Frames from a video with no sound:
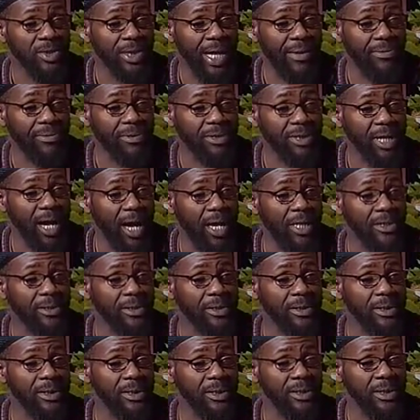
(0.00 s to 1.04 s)
So I was
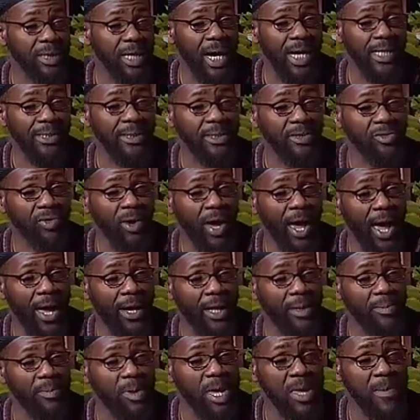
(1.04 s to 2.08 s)
constantly, constantly
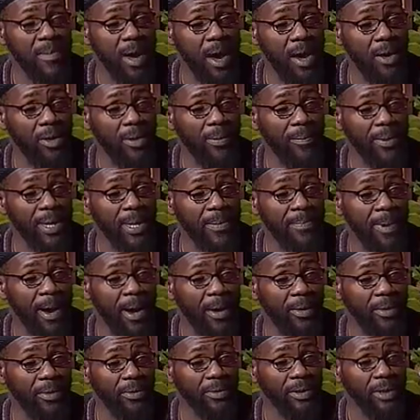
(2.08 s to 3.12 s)
trying to be better, be mm-hmm.
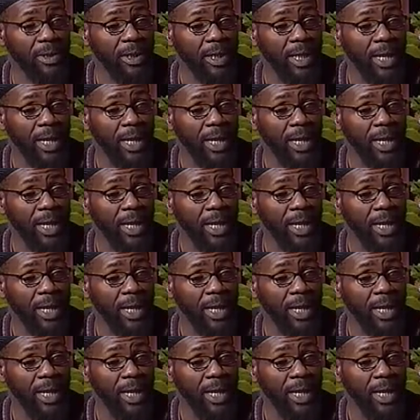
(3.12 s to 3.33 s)
better.